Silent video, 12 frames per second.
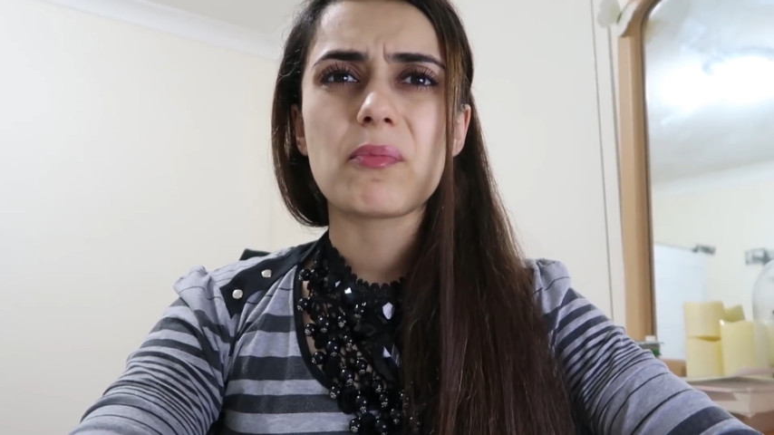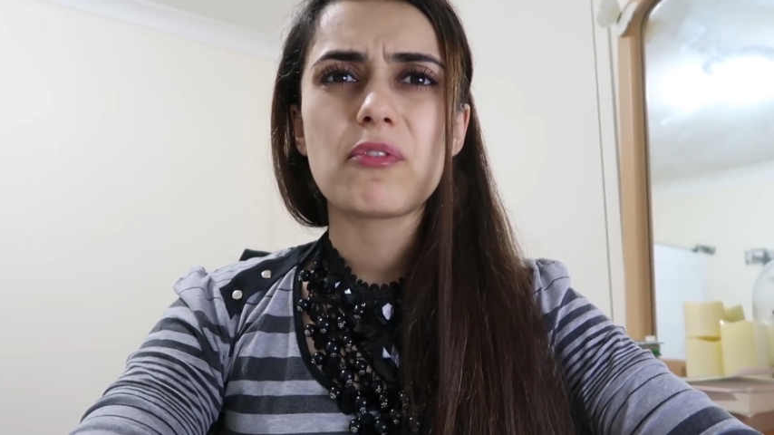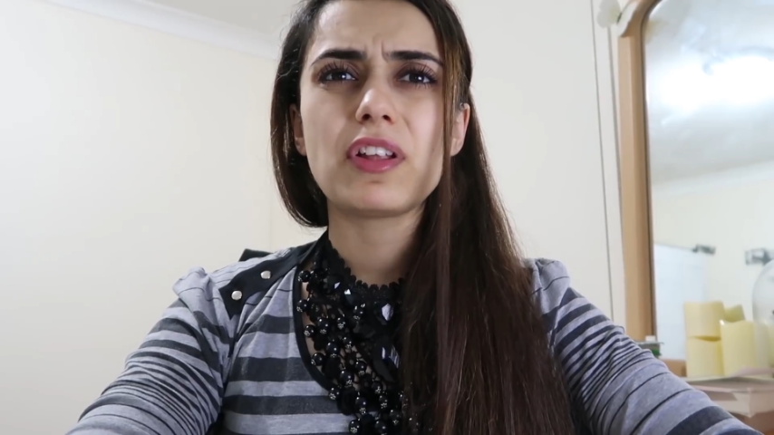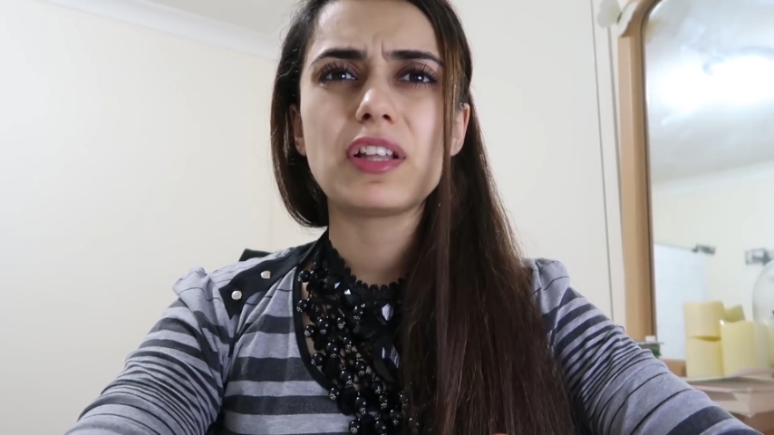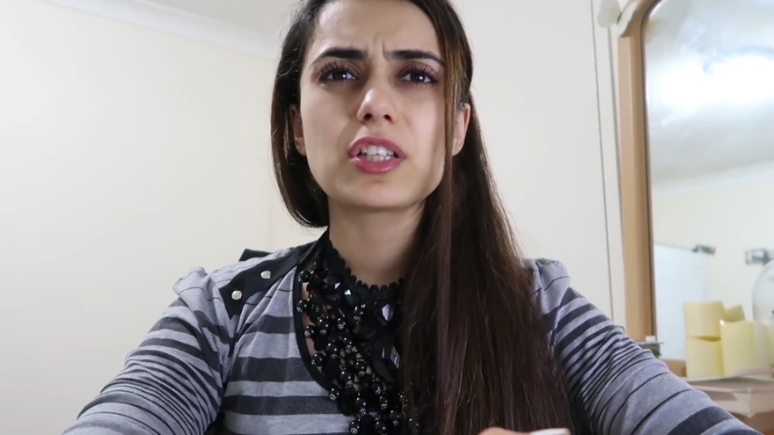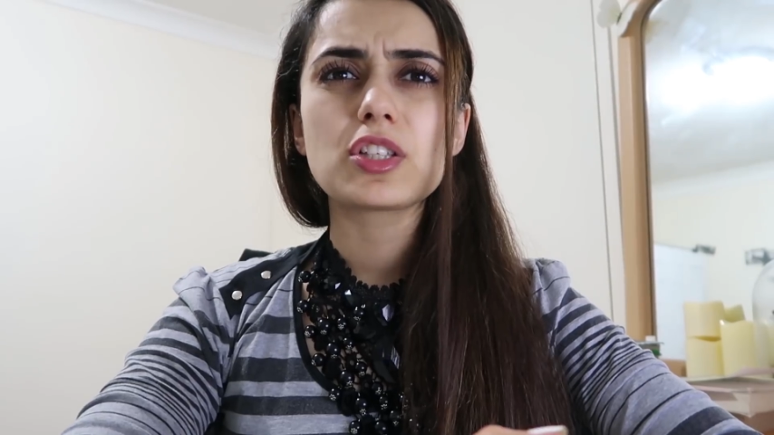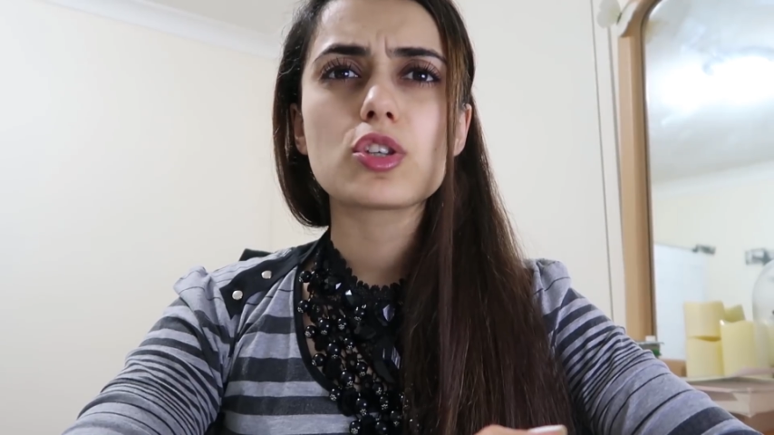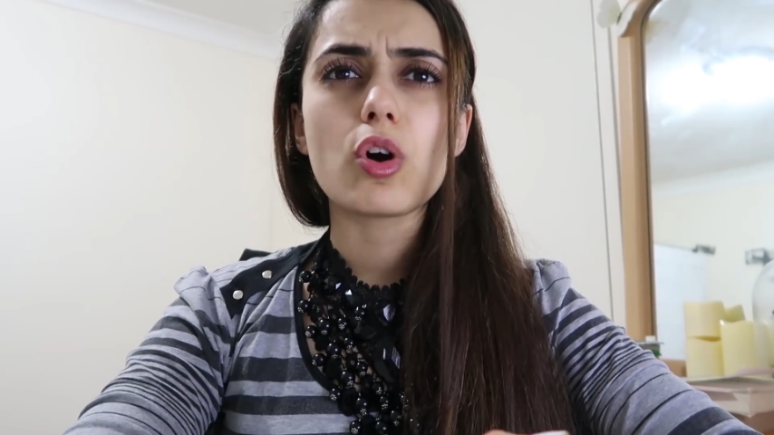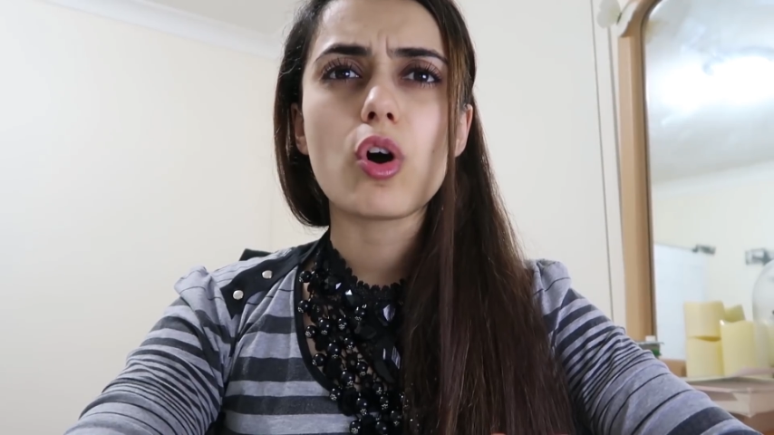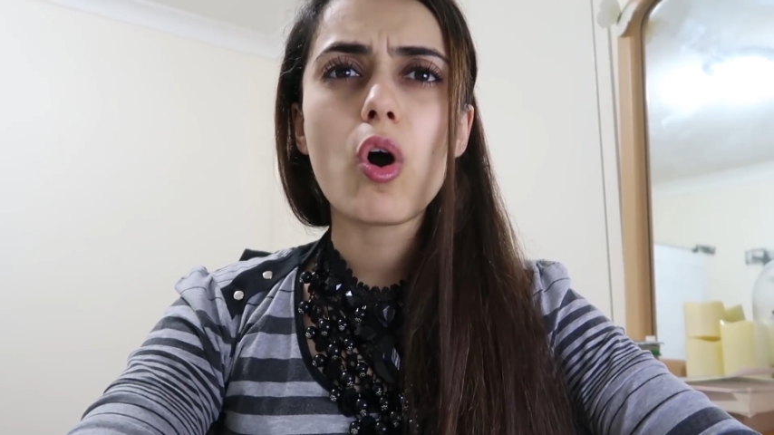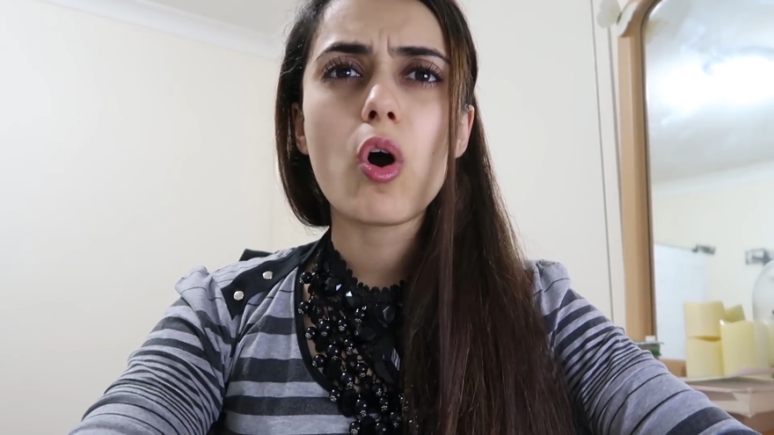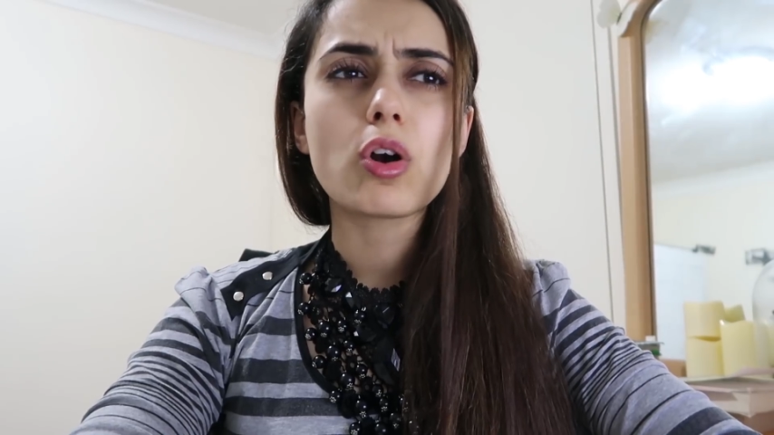feeling
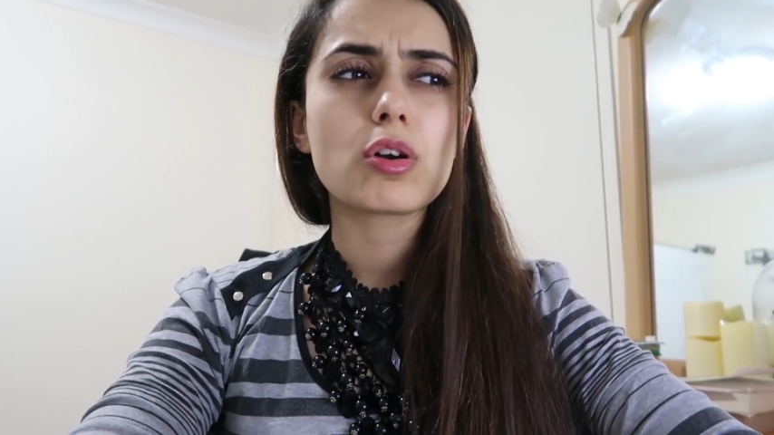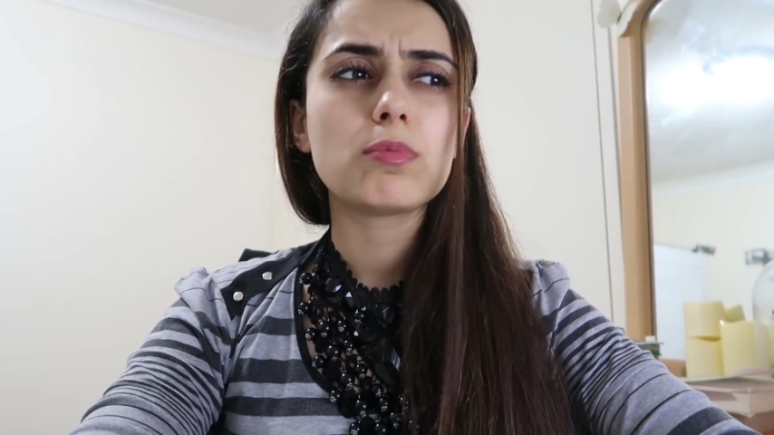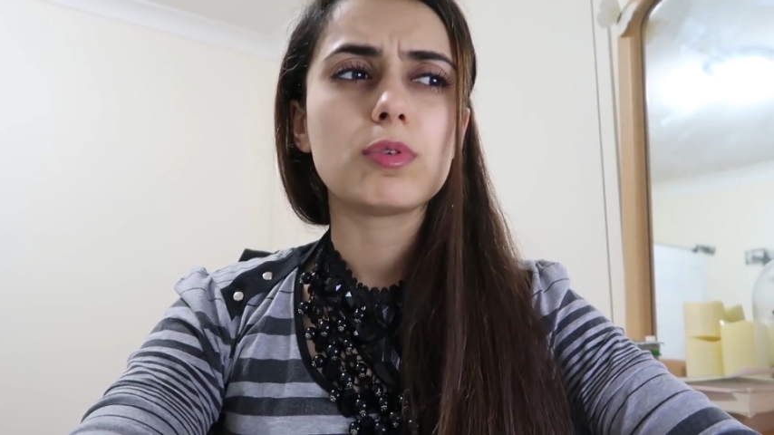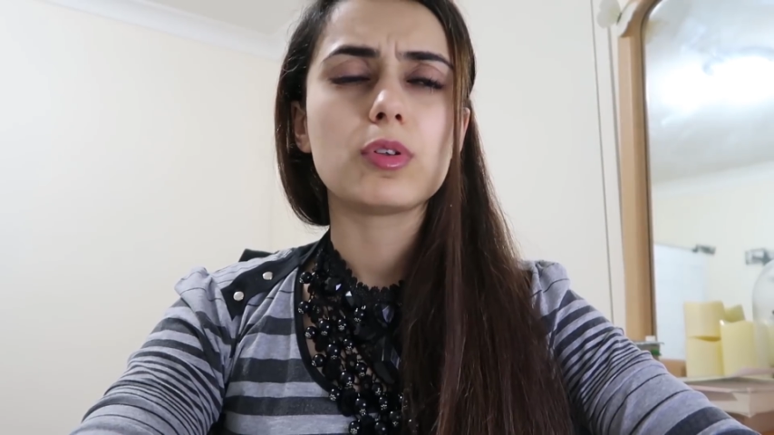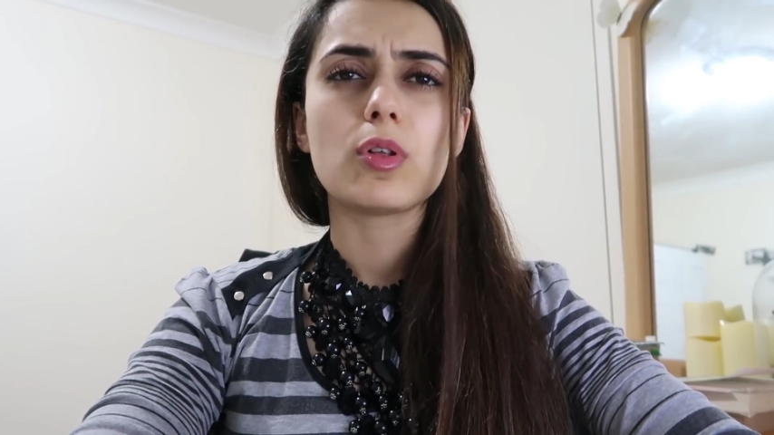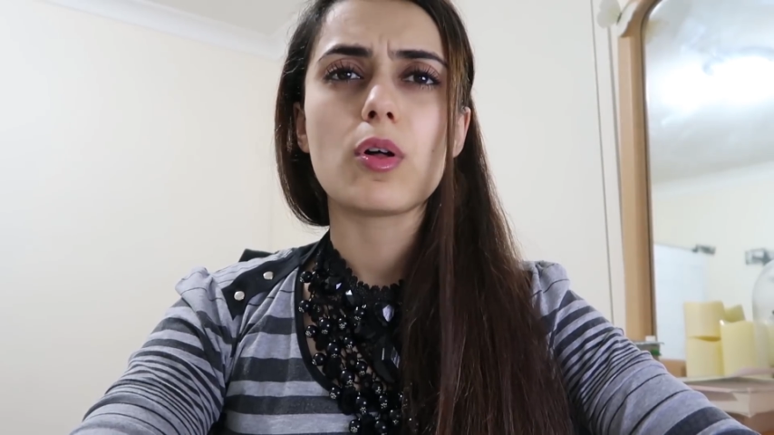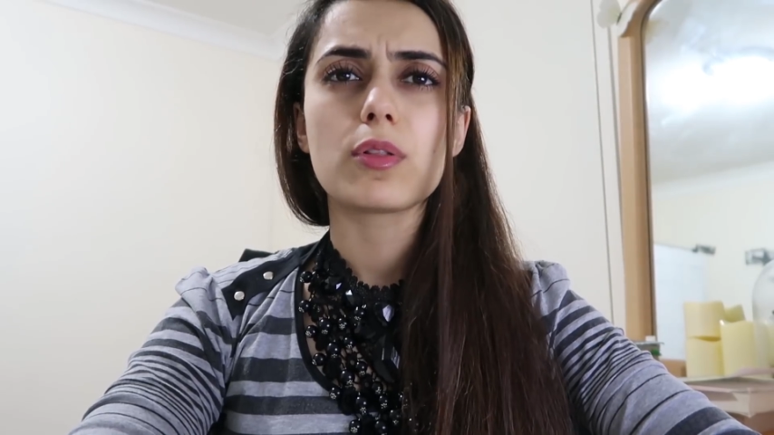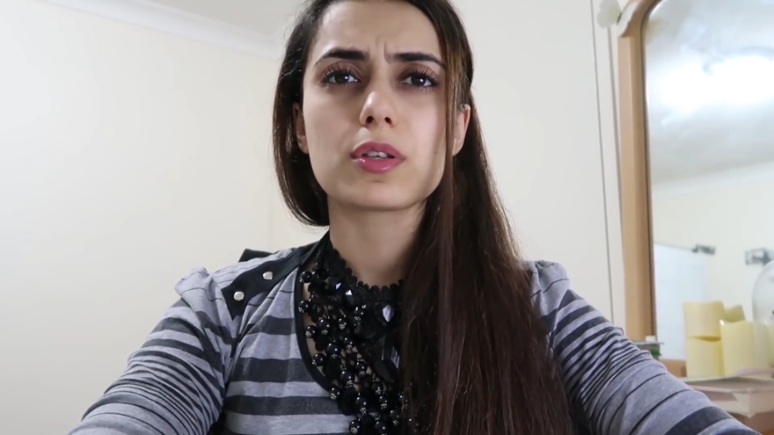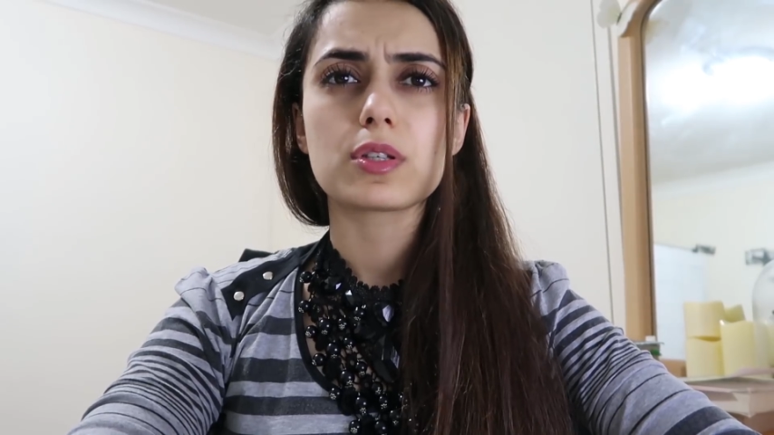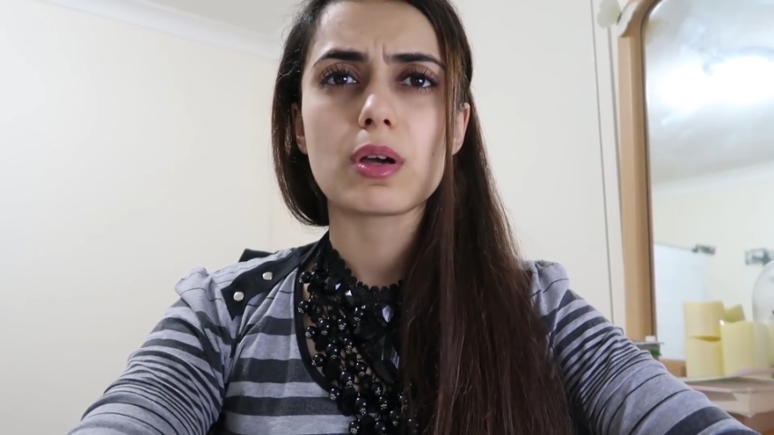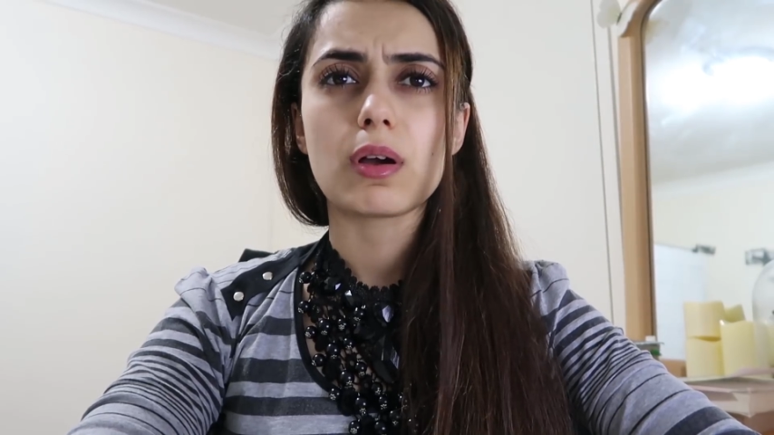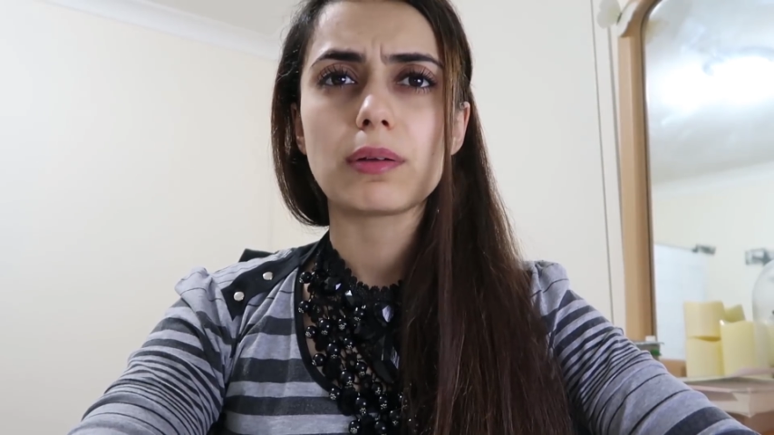so horrible all the
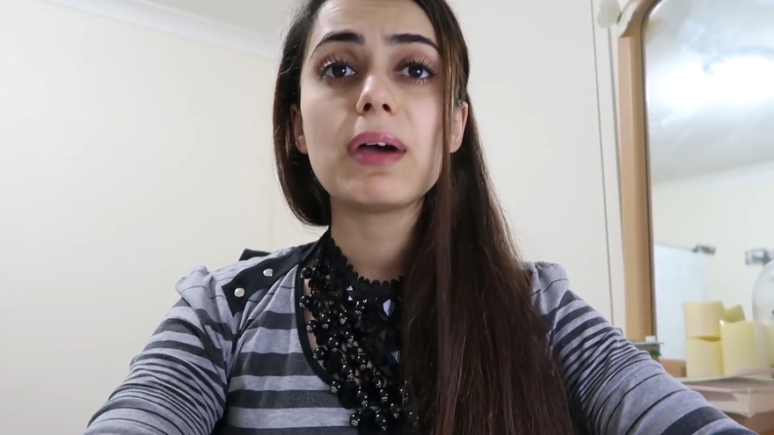time.